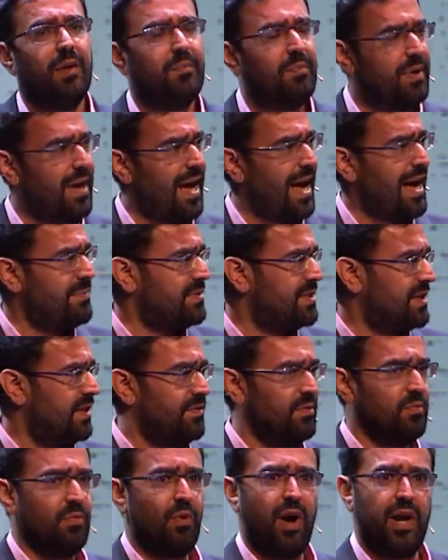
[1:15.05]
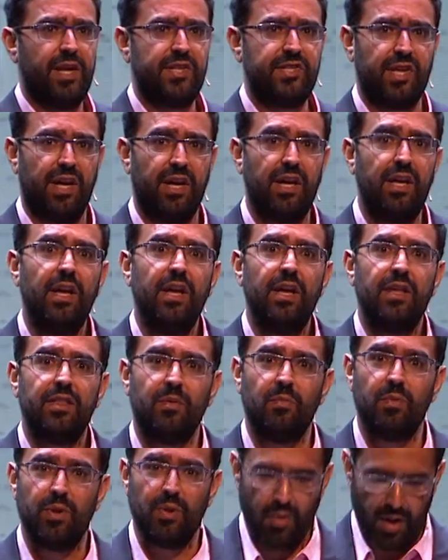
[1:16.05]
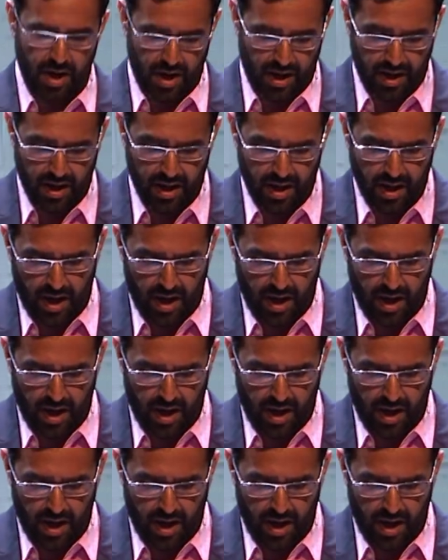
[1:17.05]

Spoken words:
perhaps even wiser than we were